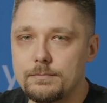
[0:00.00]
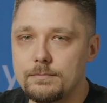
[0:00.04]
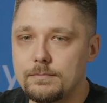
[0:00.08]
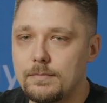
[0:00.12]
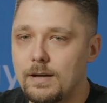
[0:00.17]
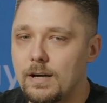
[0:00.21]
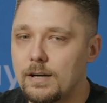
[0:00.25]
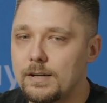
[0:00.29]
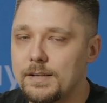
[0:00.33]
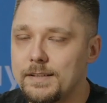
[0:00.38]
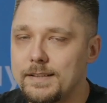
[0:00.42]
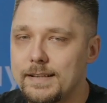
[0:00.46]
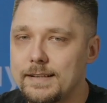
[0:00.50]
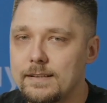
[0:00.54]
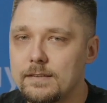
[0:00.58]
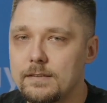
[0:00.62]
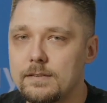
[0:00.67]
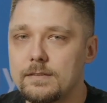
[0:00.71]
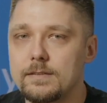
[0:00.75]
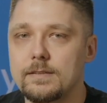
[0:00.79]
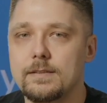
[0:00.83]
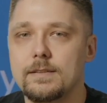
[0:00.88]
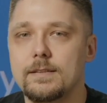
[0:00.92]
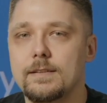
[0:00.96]

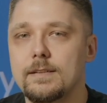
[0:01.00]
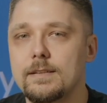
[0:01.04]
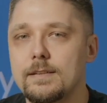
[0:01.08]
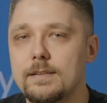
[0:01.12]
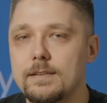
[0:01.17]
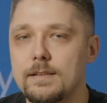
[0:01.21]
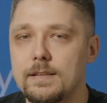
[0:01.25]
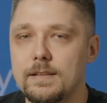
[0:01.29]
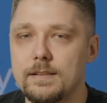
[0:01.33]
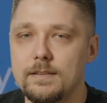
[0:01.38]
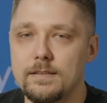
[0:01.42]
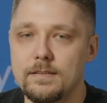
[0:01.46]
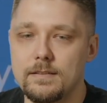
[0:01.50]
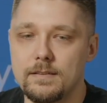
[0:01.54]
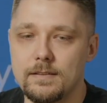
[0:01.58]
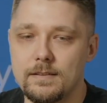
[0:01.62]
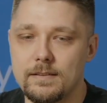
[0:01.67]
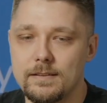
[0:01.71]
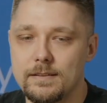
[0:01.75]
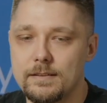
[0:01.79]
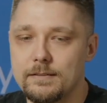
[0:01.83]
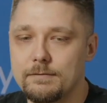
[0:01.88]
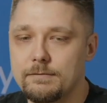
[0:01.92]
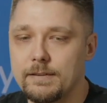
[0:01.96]
architect in
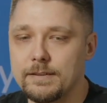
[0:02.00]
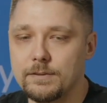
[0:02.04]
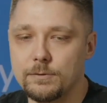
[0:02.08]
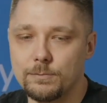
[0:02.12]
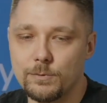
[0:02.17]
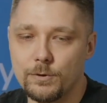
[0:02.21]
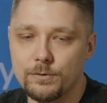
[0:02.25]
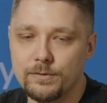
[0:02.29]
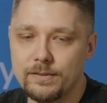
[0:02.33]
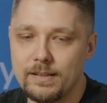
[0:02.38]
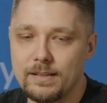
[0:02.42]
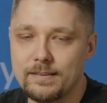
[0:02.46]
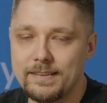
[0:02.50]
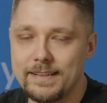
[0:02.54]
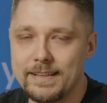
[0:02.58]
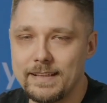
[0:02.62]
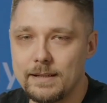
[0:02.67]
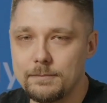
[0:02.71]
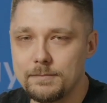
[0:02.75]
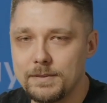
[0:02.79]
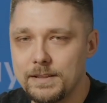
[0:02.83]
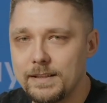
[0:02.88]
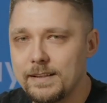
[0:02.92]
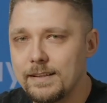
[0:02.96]
Ventum Consulting
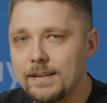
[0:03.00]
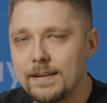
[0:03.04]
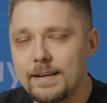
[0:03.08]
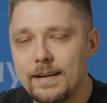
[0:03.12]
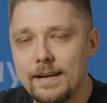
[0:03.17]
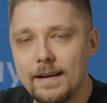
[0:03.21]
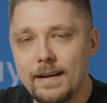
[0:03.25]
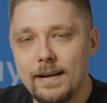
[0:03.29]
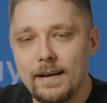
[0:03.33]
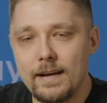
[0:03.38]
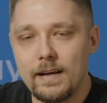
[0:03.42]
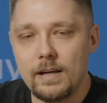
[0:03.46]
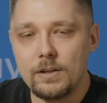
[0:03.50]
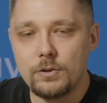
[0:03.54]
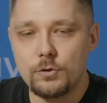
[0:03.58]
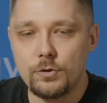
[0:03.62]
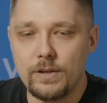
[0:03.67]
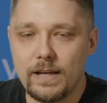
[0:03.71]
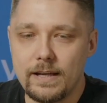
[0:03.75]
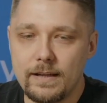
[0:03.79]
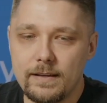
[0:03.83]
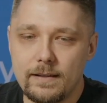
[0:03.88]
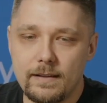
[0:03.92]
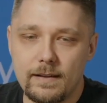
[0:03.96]
Company.
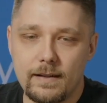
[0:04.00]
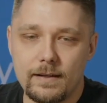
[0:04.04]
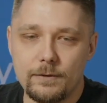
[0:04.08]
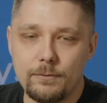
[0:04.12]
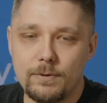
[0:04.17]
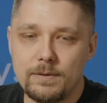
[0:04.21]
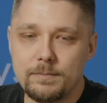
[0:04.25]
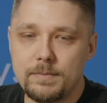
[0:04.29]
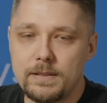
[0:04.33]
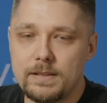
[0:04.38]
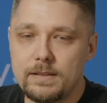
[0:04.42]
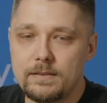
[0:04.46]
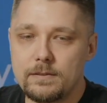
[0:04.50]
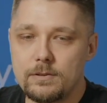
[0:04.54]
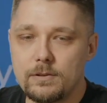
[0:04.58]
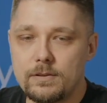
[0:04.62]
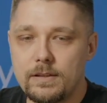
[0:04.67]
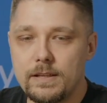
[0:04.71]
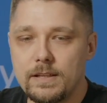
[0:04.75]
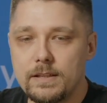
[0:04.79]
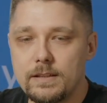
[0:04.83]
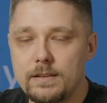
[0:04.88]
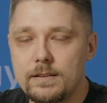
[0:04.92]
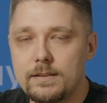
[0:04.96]
Today I will be
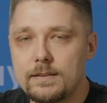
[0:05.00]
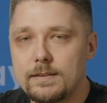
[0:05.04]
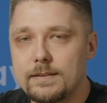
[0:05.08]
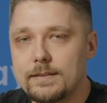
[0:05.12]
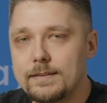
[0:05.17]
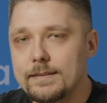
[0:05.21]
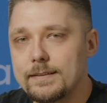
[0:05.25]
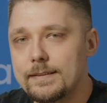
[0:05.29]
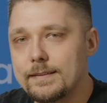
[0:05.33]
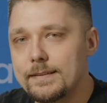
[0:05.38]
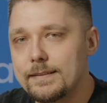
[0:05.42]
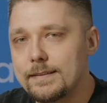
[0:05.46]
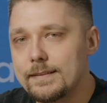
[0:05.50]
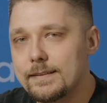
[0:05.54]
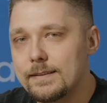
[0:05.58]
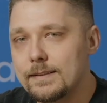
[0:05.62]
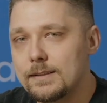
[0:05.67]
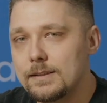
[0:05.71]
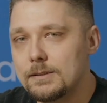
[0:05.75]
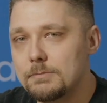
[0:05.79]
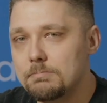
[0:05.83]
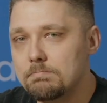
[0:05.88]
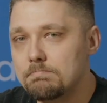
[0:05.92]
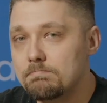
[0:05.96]
talking
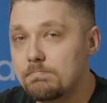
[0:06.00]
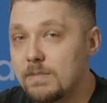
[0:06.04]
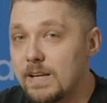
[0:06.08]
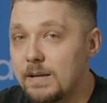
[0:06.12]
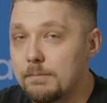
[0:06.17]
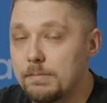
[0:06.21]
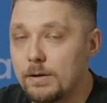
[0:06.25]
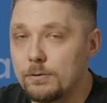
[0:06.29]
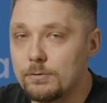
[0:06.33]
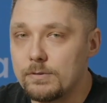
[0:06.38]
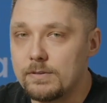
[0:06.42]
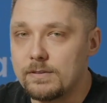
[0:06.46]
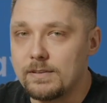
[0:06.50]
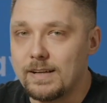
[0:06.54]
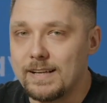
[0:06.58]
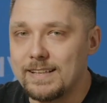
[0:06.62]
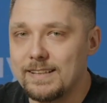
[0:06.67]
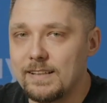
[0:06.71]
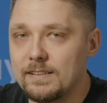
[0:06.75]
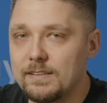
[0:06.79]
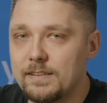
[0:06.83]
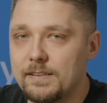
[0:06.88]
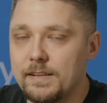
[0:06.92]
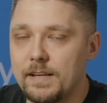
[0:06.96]
about
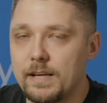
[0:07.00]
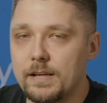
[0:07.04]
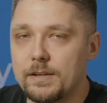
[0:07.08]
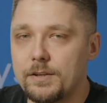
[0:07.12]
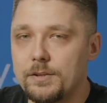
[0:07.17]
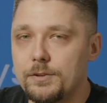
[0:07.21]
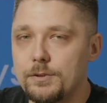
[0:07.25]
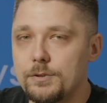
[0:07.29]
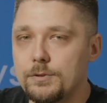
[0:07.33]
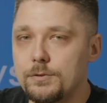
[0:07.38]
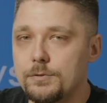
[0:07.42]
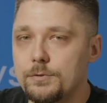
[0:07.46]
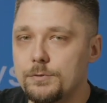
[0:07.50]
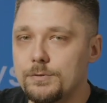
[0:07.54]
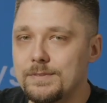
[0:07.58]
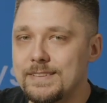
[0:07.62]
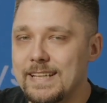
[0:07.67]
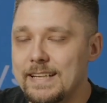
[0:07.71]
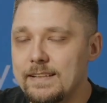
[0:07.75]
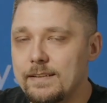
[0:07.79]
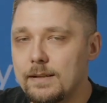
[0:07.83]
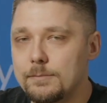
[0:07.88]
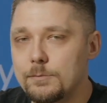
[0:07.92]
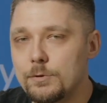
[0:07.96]
IdentityIQ
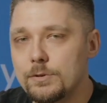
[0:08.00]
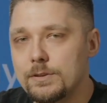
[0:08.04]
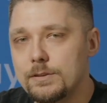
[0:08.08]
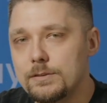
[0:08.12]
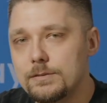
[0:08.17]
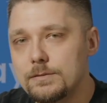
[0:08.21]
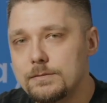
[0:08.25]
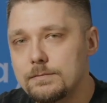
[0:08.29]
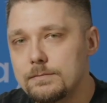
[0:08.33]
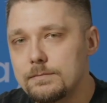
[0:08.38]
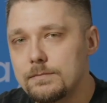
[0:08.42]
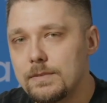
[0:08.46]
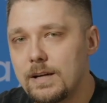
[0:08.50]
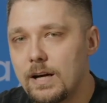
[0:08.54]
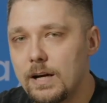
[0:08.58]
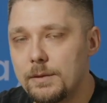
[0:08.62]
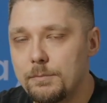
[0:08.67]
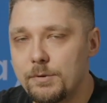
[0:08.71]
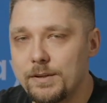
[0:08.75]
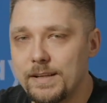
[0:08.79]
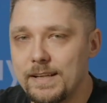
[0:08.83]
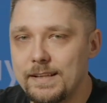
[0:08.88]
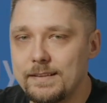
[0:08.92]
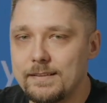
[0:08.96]
data model,
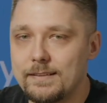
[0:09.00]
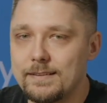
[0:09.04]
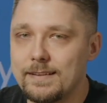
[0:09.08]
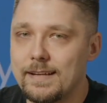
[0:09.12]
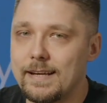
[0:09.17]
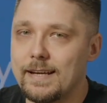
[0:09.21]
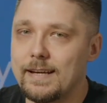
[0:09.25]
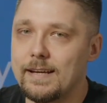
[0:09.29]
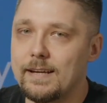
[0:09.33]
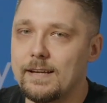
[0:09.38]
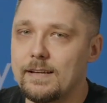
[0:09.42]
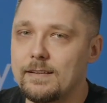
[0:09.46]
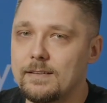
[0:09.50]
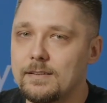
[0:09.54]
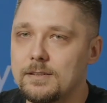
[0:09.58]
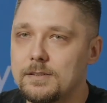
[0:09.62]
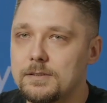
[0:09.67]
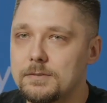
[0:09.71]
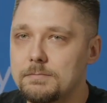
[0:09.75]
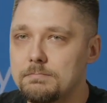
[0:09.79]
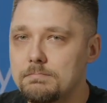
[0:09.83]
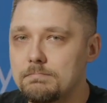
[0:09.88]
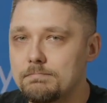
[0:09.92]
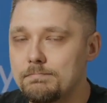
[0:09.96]
hibernate, and
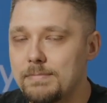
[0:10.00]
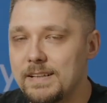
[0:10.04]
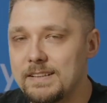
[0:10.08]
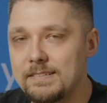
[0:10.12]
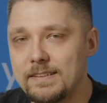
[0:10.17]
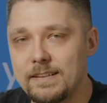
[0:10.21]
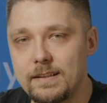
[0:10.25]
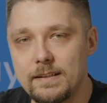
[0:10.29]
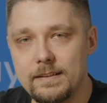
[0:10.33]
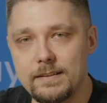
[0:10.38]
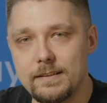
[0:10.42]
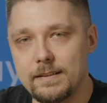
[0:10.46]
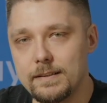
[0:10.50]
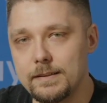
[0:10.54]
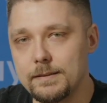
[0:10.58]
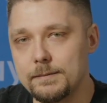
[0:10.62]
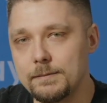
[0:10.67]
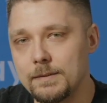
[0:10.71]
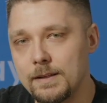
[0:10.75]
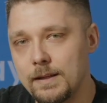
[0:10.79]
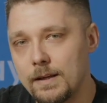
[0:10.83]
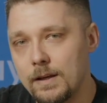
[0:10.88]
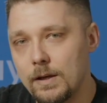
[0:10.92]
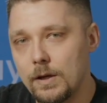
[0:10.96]
basically the
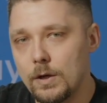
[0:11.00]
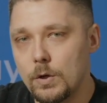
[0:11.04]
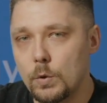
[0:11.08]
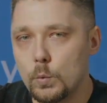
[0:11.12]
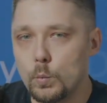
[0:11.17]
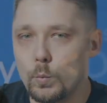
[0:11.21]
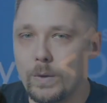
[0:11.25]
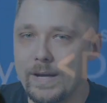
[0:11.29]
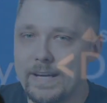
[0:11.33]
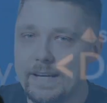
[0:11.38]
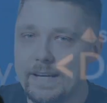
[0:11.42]
way